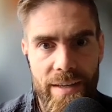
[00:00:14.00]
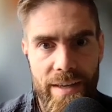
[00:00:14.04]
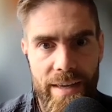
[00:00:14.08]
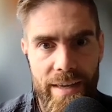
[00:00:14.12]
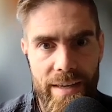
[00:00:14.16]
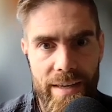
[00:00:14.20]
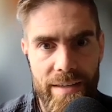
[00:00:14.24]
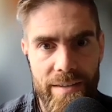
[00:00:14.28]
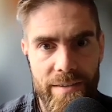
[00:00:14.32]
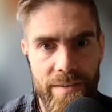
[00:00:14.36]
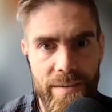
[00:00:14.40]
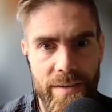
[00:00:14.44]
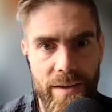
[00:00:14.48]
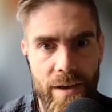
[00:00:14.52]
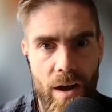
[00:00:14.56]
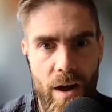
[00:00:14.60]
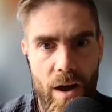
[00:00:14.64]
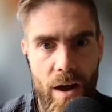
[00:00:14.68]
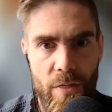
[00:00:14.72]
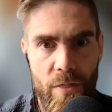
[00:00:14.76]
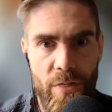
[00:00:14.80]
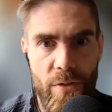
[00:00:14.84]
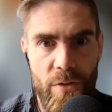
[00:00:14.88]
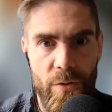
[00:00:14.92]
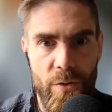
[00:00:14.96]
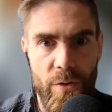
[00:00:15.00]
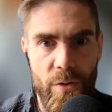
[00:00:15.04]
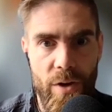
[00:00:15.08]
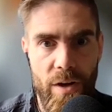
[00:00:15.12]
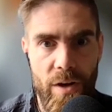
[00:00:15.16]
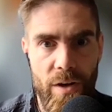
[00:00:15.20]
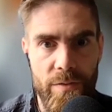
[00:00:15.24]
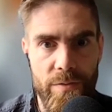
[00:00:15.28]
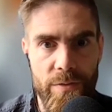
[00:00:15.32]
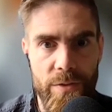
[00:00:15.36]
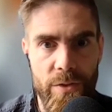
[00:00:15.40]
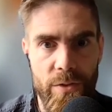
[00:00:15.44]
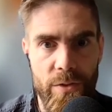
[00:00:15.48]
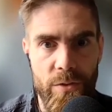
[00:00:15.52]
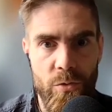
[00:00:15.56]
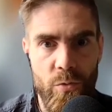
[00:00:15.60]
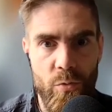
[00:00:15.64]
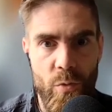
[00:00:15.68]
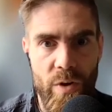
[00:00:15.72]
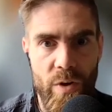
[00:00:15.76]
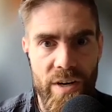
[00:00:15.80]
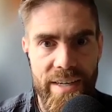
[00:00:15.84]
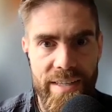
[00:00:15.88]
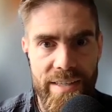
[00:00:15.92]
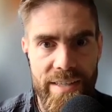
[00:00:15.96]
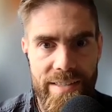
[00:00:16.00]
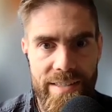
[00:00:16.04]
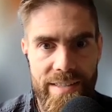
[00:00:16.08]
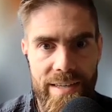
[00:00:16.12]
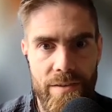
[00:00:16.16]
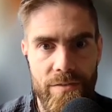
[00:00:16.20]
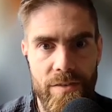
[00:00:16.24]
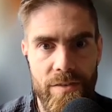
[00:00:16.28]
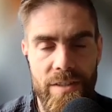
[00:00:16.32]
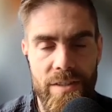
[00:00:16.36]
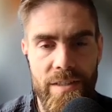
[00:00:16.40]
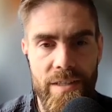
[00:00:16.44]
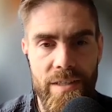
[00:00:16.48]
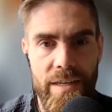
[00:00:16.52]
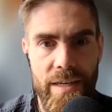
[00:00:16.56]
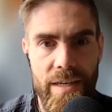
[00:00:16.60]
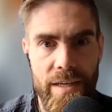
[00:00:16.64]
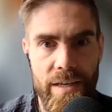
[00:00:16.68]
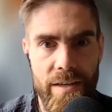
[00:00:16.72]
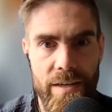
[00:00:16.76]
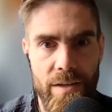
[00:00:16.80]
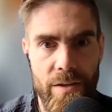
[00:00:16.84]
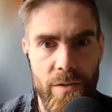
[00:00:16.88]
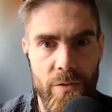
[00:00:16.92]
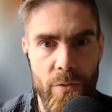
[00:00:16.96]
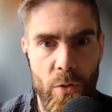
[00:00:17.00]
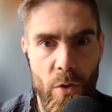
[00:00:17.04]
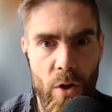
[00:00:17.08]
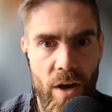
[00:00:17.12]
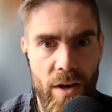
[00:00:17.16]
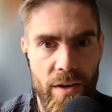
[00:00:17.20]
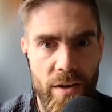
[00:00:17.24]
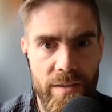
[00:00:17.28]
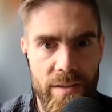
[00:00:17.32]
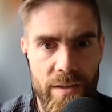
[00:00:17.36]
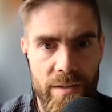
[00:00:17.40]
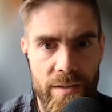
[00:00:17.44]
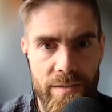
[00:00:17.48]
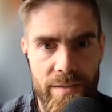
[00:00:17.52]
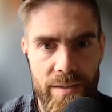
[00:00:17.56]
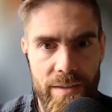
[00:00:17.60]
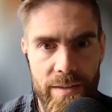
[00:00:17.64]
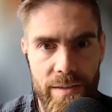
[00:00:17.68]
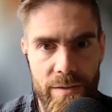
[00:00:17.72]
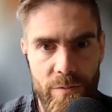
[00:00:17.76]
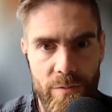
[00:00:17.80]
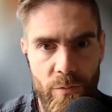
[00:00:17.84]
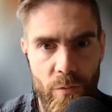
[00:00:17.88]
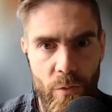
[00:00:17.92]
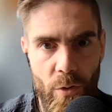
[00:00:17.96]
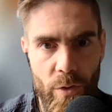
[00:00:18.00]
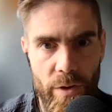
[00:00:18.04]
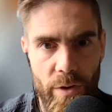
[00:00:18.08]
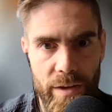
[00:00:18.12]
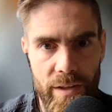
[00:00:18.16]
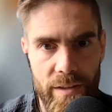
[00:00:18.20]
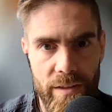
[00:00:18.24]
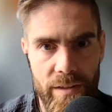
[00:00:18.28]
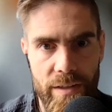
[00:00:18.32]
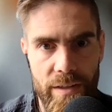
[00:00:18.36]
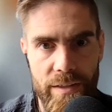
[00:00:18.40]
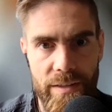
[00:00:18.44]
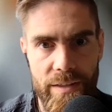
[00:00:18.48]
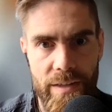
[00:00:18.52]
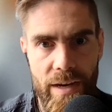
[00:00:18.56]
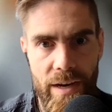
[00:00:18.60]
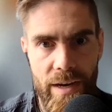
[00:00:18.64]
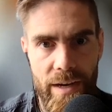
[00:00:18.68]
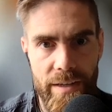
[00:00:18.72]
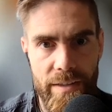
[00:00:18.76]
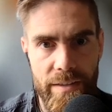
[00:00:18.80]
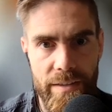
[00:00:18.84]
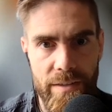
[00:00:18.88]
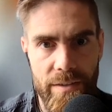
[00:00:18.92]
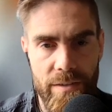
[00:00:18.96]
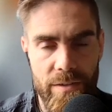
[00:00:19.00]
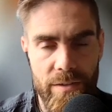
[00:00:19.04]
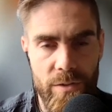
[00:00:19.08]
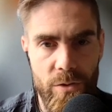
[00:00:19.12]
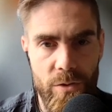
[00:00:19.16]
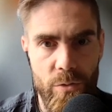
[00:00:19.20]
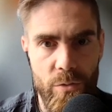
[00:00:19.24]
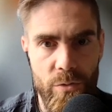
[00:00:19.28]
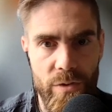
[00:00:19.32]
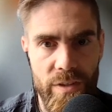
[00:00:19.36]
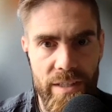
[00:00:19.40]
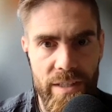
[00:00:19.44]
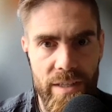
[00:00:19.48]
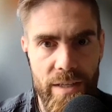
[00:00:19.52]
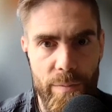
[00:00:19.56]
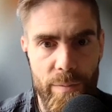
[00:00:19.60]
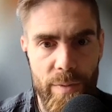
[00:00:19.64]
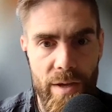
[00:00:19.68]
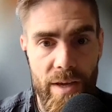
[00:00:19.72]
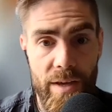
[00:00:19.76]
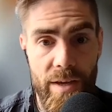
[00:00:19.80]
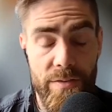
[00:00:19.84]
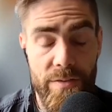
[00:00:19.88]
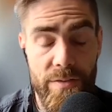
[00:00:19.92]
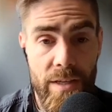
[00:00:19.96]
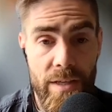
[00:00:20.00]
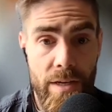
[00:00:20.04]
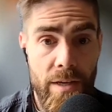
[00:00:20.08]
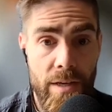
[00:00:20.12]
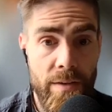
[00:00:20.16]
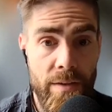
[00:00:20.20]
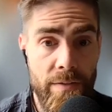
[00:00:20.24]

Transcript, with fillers: and the author of the 2017 Non Tinfoil Guide to EMFs.